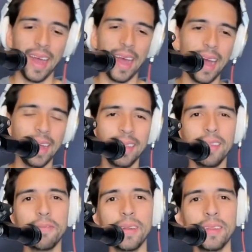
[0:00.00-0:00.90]
And
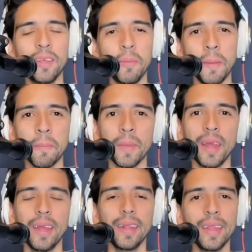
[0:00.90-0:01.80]
this friend tell me,
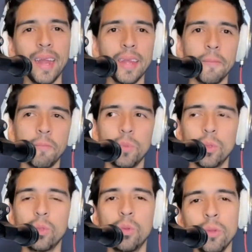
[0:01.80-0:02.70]
Dani,
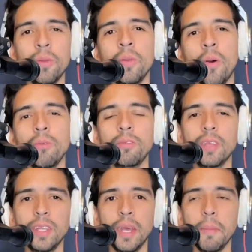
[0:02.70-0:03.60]
do you know
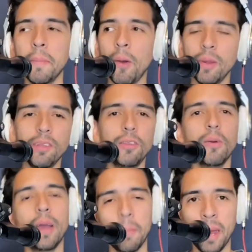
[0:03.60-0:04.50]
CJ Mauricio
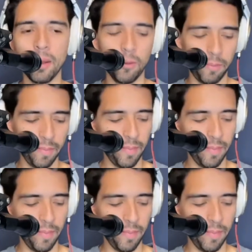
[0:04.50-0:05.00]
Camargo?